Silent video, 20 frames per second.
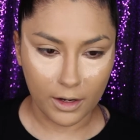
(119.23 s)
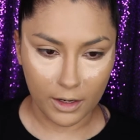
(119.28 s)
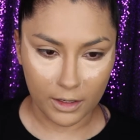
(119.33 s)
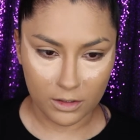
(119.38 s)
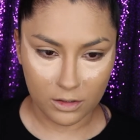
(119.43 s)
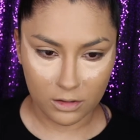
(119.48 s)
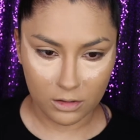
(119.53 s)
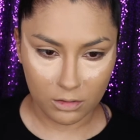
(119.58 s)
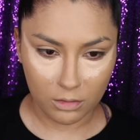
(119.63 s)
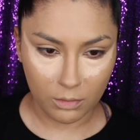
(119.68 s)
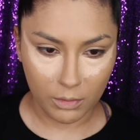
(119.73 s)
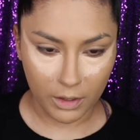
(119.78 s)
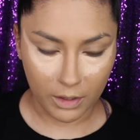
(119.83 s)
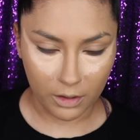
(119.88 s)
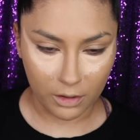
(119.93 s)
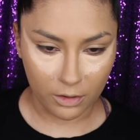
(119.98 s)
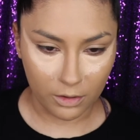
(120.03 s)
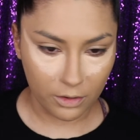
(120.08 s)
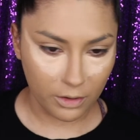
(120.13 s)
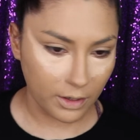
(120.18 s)
I just do my
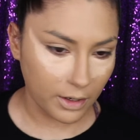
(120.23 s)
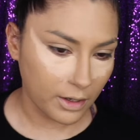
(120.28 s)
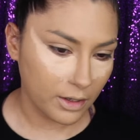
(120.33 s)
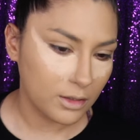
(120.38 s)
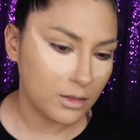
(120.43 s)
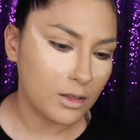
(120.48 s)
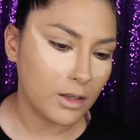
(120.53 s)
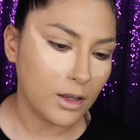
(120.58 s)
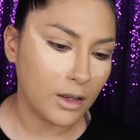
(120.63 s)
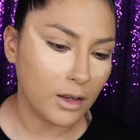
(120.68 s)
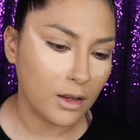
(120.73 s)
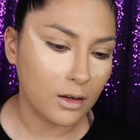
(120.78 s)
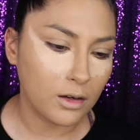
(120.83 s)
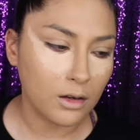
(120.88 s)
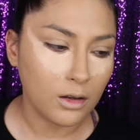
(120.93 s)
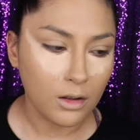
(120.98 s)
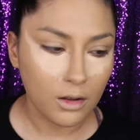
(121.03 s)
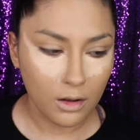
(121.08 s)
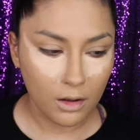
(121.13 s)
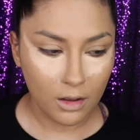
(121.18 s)
under eyes, and
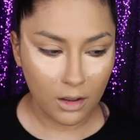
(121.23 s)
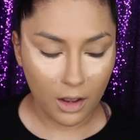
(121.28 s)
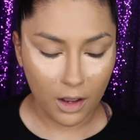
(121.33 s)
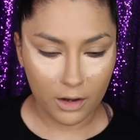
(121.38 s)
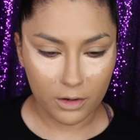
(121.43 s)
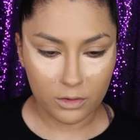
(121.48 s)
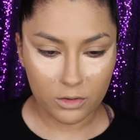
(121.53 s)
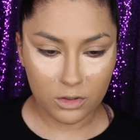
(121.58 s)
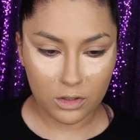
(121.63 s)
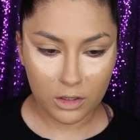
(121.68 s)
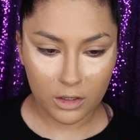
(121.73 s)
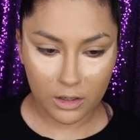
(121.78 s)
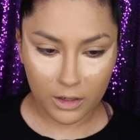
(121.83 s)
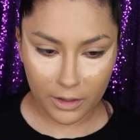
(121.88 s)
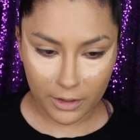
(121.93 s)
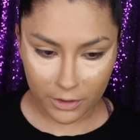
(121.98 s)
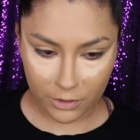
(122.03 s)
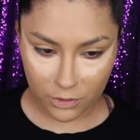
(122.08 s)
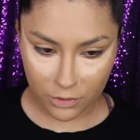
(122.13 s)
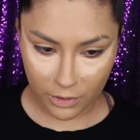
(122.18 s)
I usually
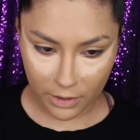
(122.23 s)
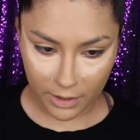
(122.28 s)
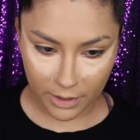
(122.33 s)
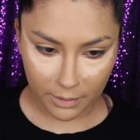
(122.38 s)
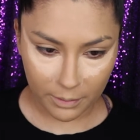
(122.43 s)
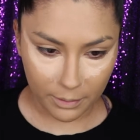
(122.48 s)
let it dry,